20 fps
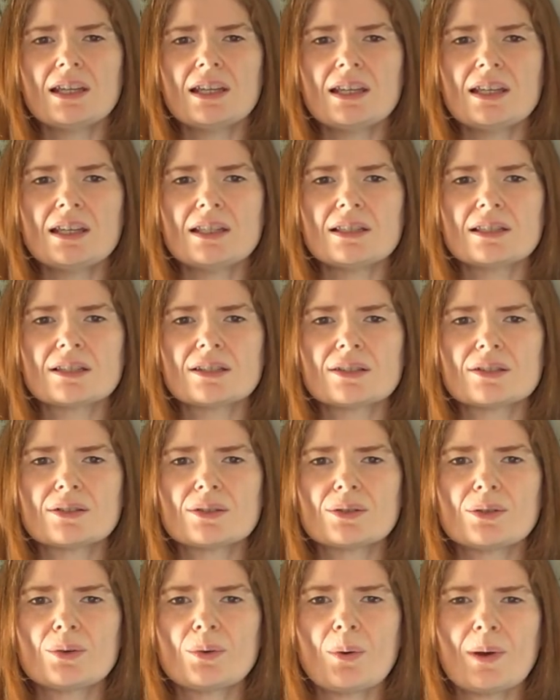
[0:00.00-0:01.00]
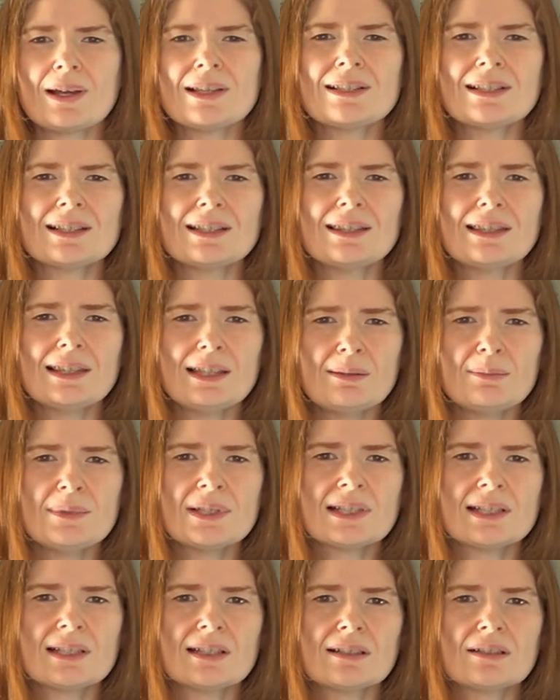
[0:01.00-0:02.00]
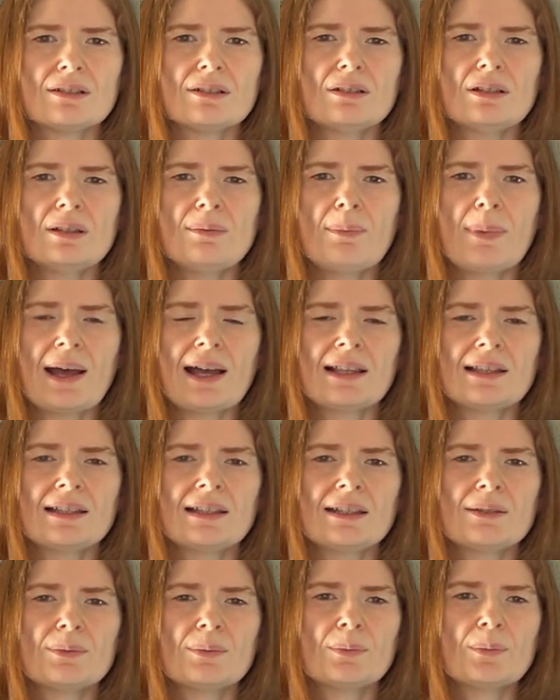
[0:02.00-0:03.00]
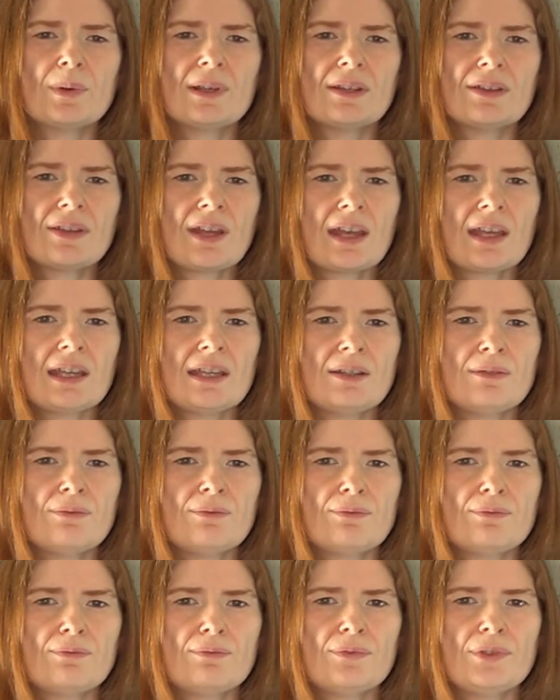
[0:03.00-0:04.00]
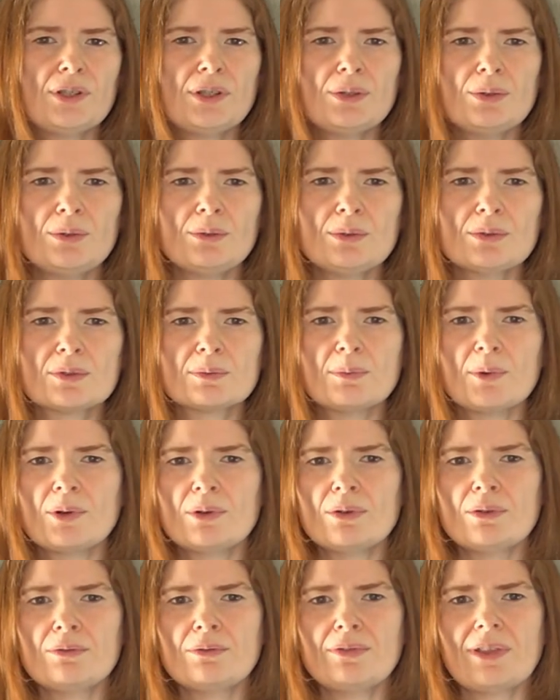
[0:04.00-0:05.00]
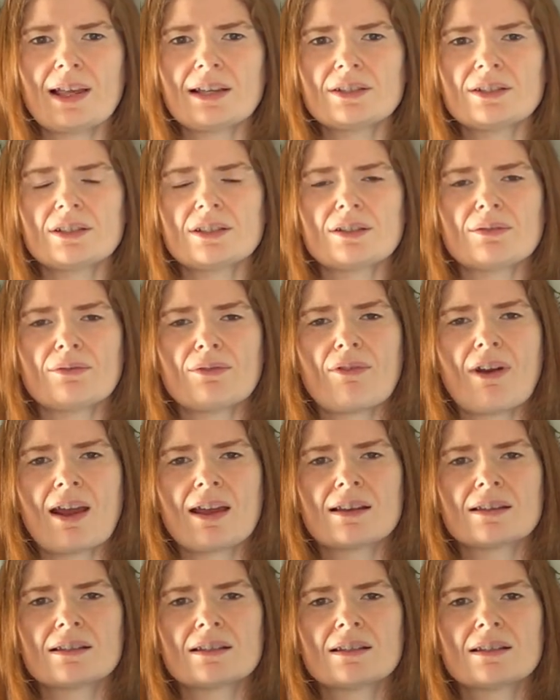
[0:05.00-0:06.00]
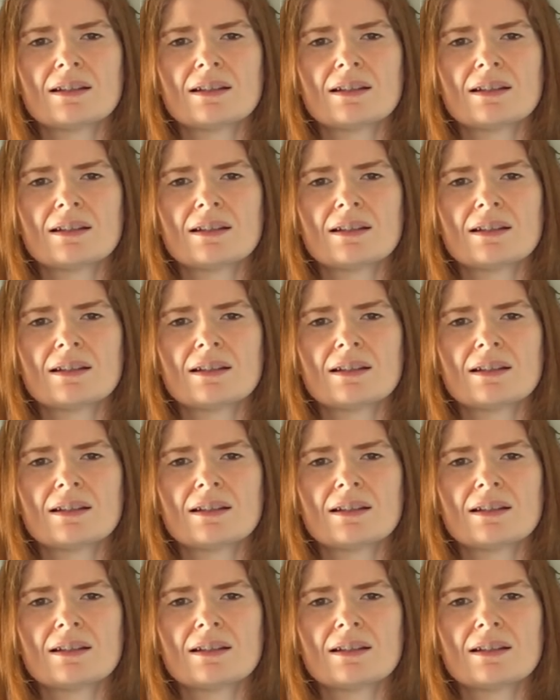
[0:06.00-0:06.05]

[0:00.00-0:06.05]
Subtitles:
It's quite a limited colour palette with a few small flashes of red.